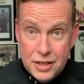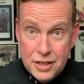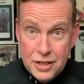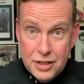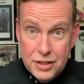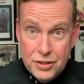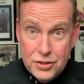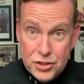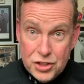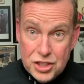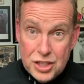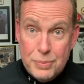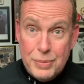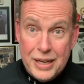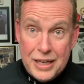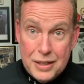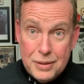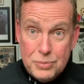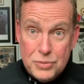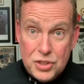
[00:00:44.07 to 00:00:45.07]
there's some
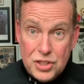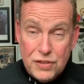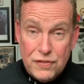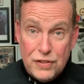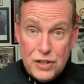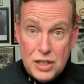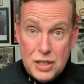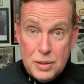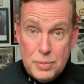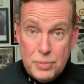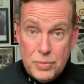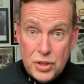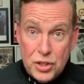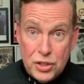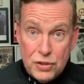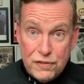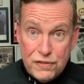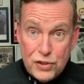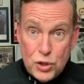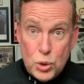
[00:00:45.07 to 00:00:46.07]
items from the
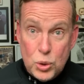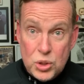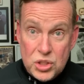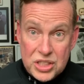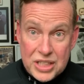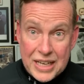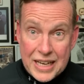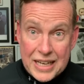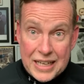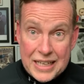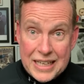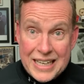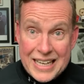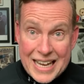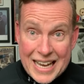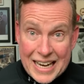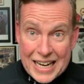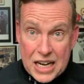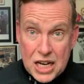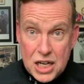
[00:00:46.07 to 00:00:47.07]
folks at
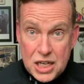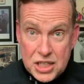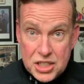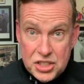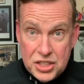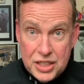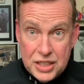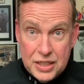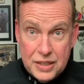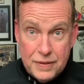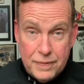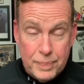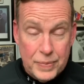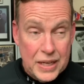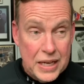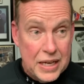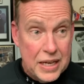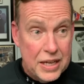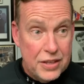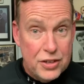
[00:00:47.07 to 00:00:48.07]
Nioxin.
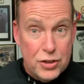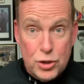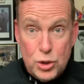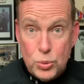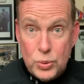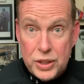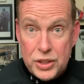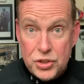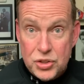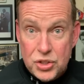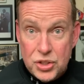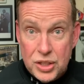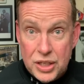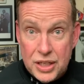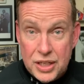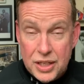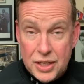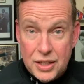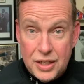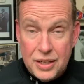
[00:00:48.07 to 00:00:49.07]
Uh, they're the ones
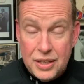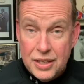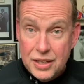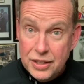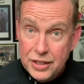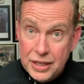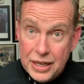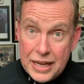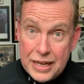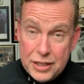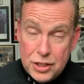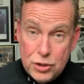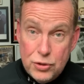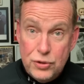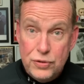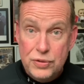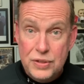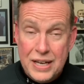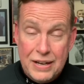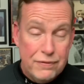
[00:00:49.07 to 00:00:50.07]
uh, I
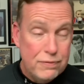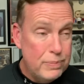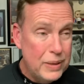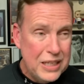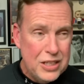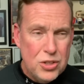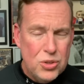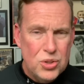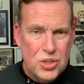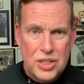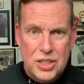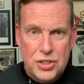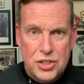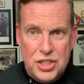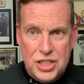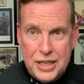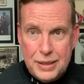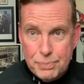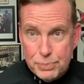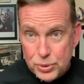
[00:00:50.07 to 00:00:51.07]
use. I've been using their
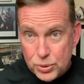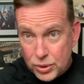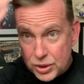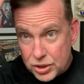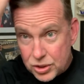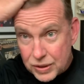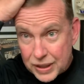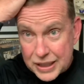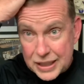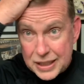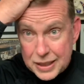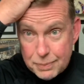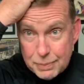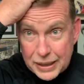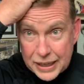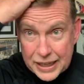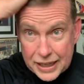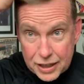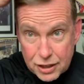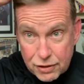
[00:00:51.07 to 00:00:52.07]
shampoo to try to keep my
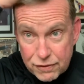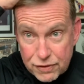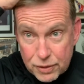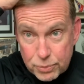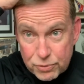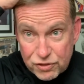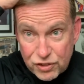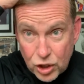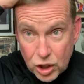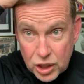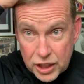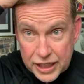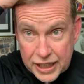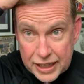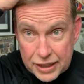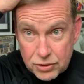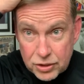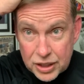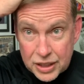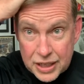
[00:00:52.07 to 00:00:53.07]
hair from falling
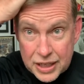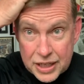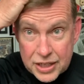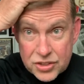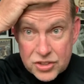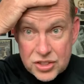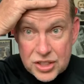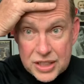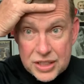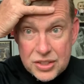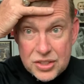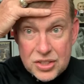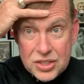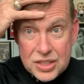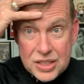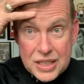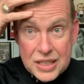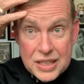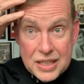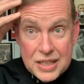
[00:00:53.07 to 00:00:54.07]
out since
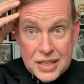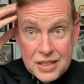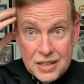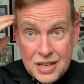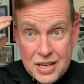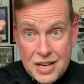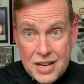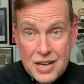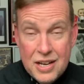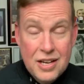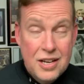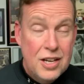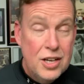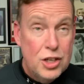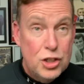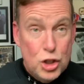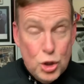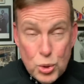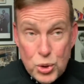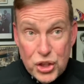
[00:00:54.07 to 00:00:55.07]
uh,
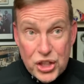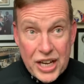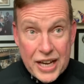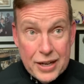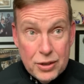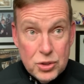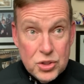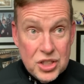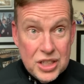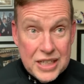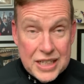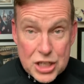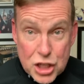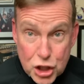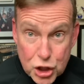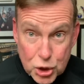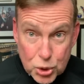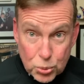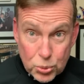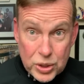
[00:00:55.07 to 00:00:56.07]

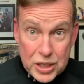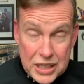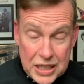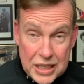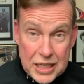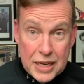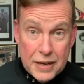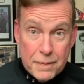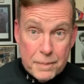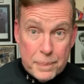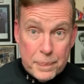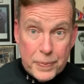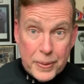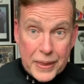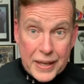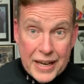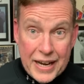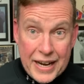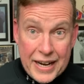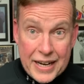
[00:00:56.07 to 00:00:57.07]
2003.
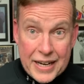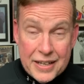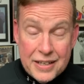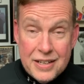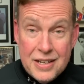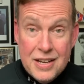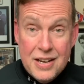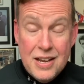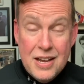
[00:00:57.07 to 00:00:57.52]
And